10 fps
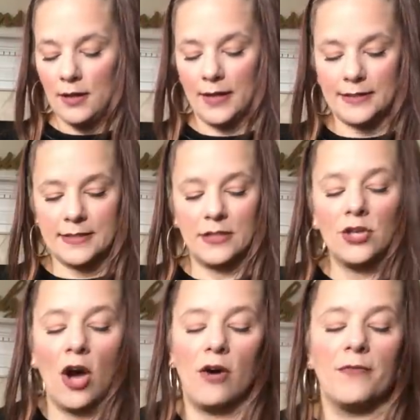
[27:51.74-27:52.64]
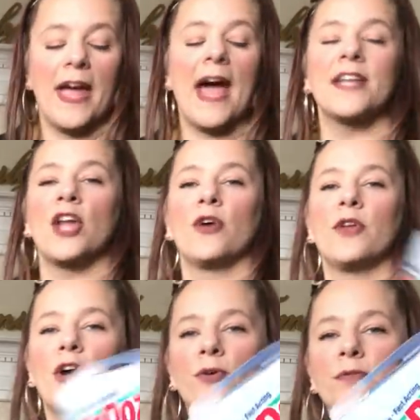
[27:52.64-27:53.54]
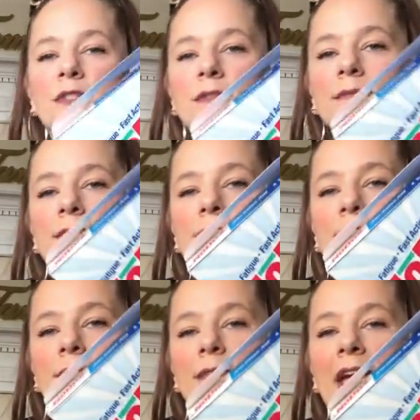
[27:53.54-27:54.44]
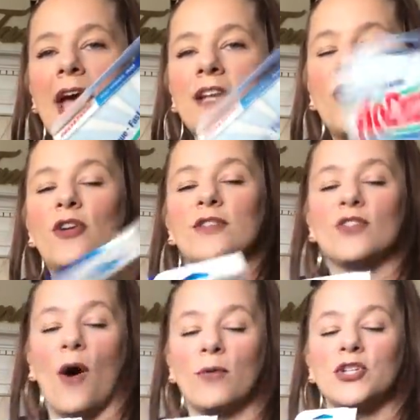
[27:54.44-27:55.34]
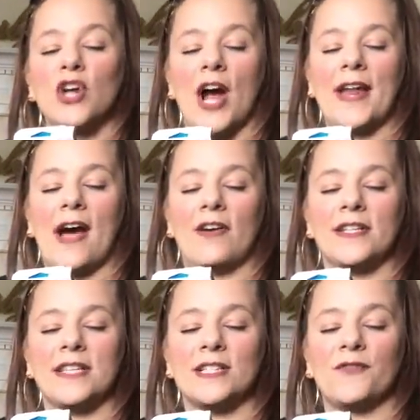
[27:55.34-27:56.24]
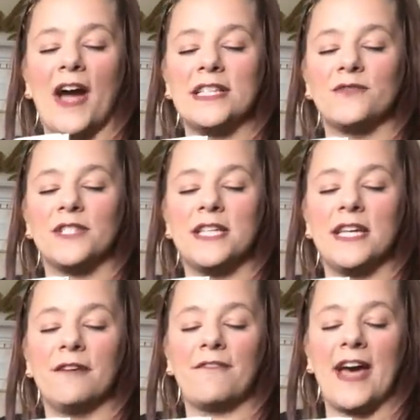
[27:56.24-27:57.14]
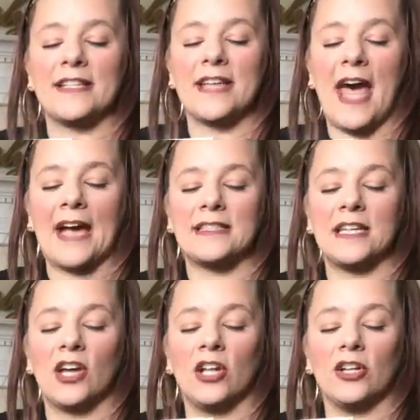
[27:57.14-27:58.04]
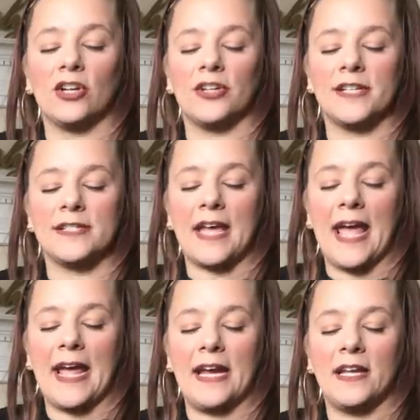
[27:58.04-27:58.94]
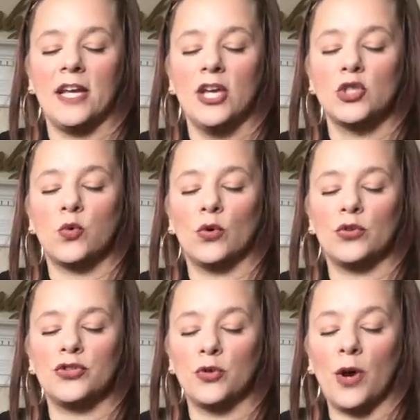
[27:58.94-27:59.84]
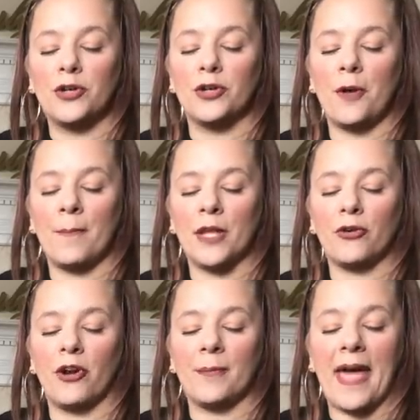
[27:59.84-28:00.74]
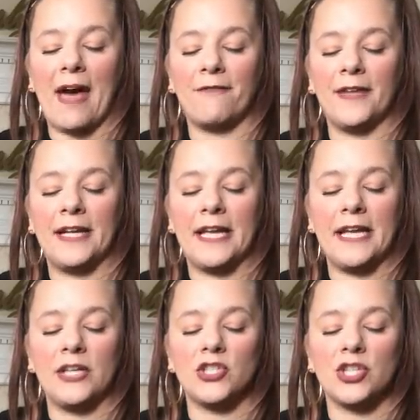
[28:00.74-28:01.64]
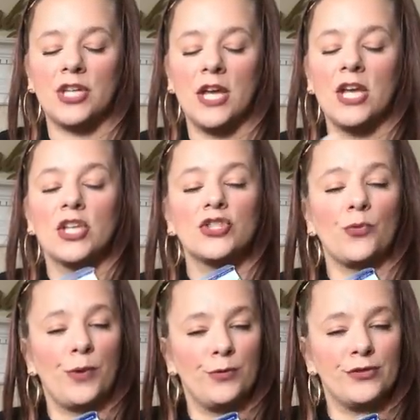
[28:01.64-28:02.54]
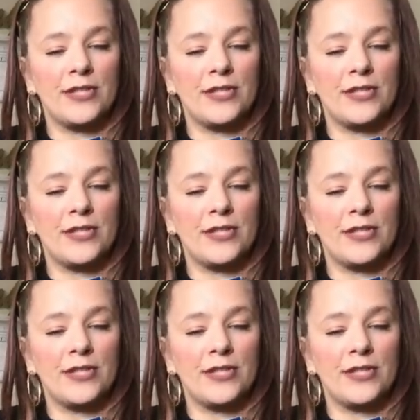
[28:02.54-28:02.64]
Let's see. Y'all, they had no-dos. They had no-dos, so I want to try it out. It says fights fatigue, fast-acting, alertness, aid, 200 milligram caffeine each. So we will